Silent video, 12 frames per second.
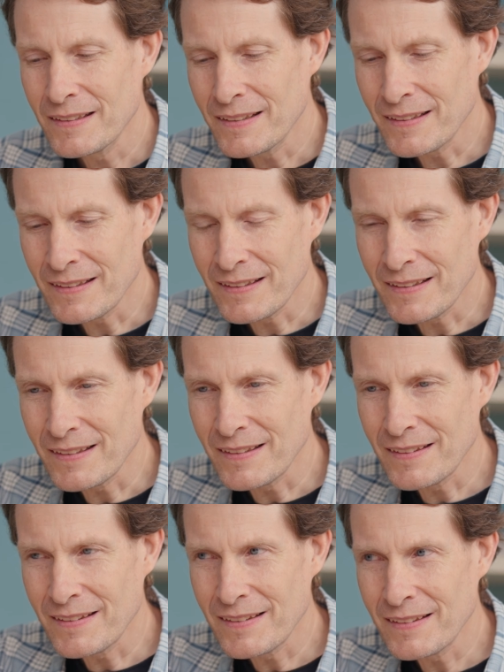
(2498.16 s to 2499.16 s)

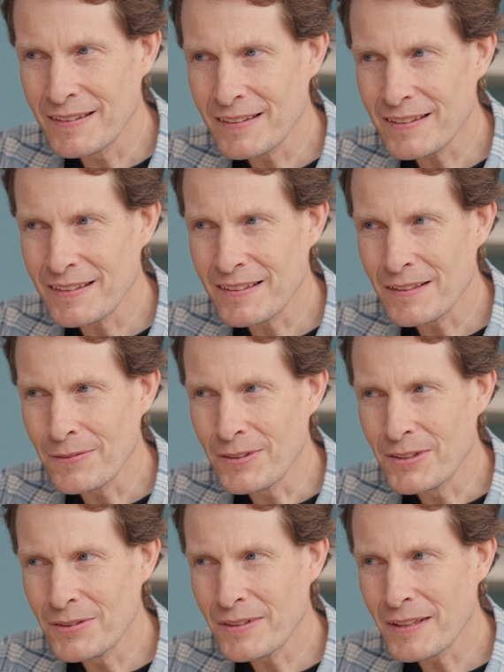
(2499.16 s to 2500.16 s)
And he said, if
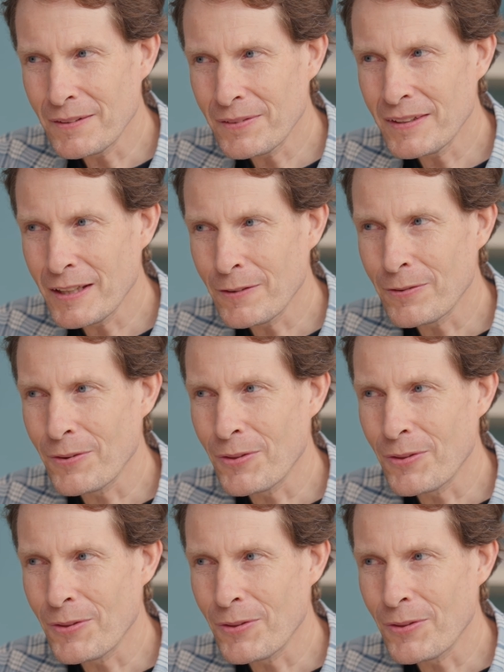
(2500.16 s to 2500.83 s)
you do it every day for